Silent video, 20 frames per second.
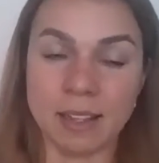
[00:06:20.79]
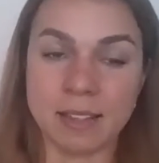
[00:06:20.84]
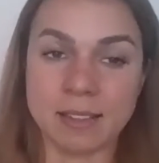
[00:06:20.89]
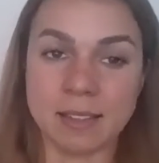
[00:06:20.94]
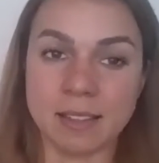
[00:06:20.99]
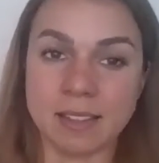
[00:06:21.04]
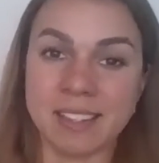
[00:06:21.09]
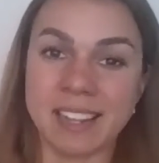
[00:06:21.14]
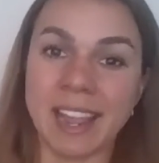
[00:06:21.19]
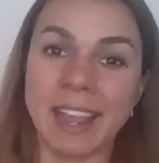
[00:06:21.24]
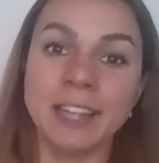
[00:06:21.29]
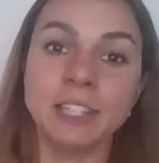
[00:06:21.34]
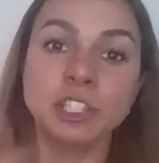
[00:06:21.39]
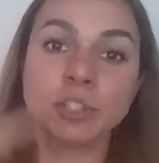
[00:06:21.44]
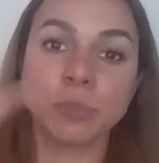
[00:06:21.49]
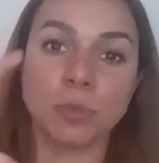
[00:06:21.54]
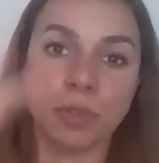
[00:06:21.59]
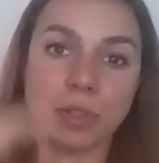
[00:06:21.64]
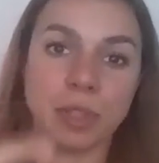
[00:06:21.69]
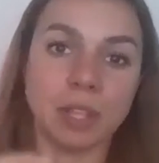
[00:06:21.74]
it's the
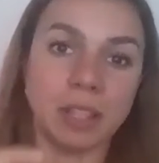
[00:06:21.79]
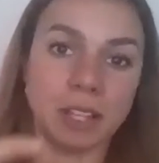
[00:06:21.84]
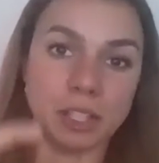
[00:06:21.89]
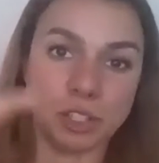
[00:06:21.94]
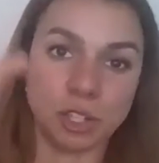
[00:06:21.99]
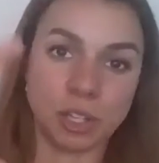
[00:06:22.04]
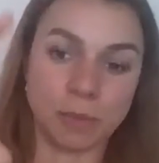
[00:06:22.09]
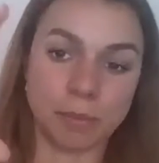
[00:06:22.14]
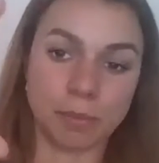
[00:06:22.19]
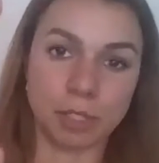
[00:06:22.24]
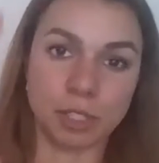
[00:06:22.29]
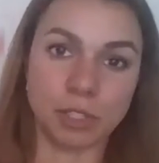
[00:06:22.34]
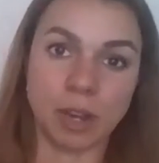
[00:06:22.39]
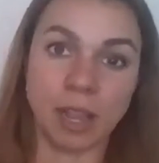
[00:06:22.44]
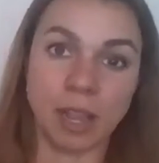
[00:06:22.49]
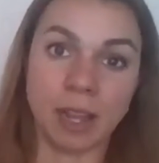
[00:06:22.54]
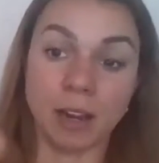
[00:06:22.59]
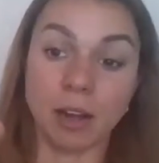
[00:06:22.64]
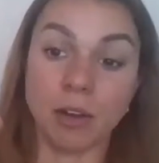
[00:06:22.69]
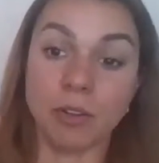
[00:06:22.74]
tangible thing that you can put your
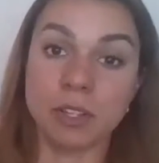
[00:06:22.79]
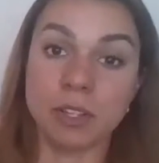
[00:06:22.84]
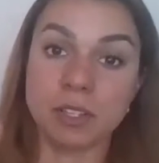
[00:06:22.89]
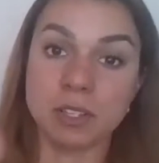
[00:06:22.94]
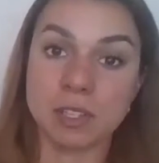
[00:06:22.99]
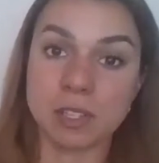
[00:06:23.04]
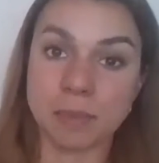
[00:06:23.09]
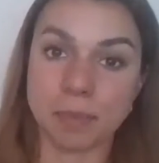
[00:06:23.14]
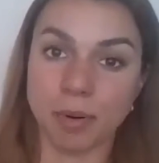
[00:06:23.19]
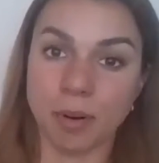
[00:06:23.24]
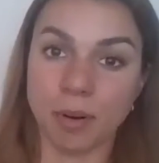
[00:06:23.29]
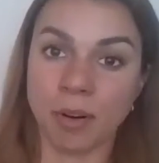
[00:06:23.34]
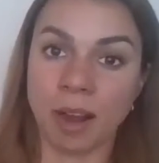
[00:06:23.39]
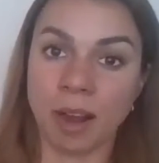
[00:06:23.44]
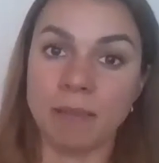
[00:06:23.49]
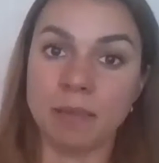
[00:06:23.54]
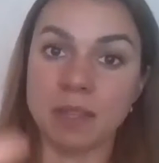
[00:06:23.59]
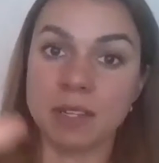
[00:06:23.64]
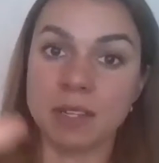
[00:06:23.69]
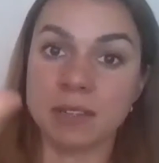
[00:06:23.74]
hand, oh, this is the
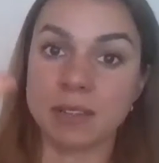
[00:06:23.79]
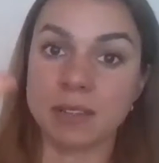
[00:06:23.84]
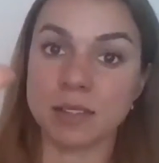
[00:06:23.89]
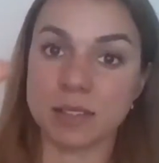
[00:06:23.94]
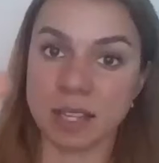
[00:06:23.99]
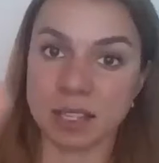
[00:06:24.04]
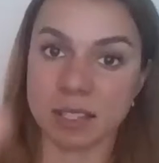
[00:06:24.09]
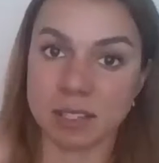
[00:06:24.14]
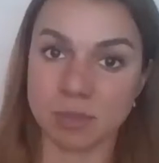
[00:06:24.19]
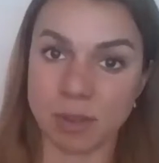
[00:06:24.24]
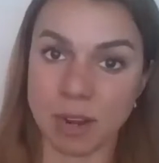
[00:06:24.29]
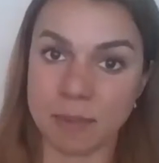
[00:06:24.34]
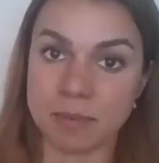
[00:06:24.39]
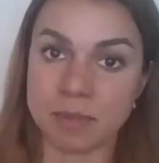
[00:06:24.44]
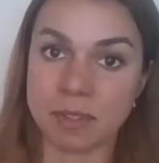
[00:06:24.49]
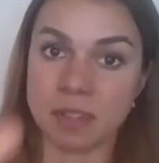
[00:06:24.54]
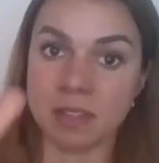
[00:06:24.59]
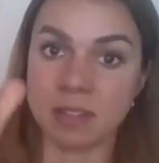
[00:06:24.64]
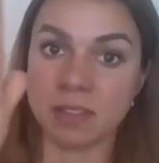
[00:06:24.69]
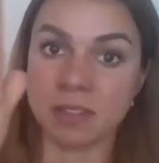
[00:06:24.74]
program, these are the sets and
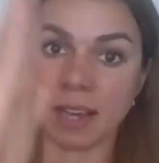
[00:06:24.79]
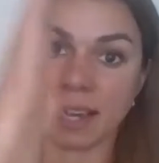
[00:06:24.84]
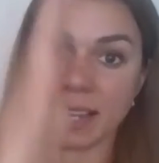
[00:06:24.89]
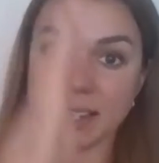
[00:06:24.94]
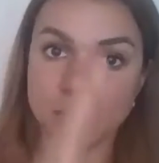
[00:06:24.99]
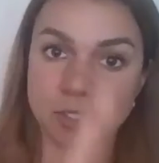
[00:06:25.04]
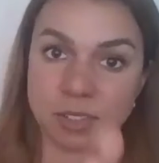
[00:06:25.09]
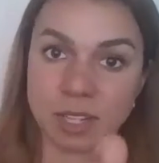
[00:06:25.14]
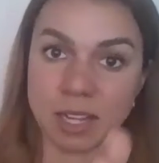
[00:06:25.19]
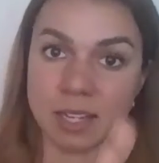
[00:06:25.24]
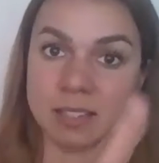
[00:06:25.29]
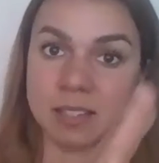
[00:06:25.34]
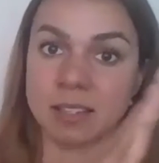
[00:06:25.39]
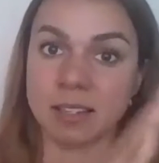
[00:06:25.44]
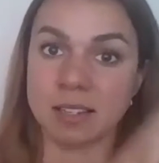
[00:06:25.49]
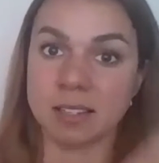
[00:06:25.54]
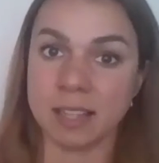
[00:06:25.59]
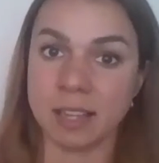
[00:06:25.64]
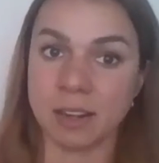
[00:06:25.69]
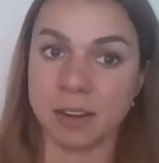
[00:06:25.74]
reps, these are the
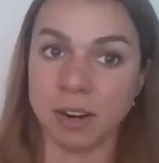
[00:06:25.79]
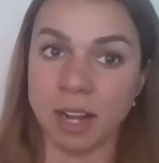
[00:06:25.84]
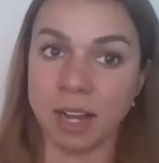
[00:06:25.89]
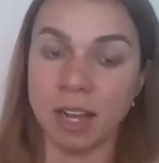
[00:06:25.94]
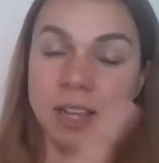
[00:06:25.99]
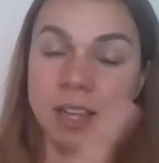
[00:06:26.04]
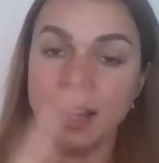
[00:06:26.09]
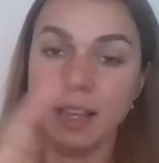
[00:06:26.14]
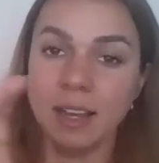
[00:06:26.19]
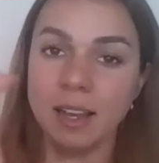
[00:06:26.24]
exercises, et cetera.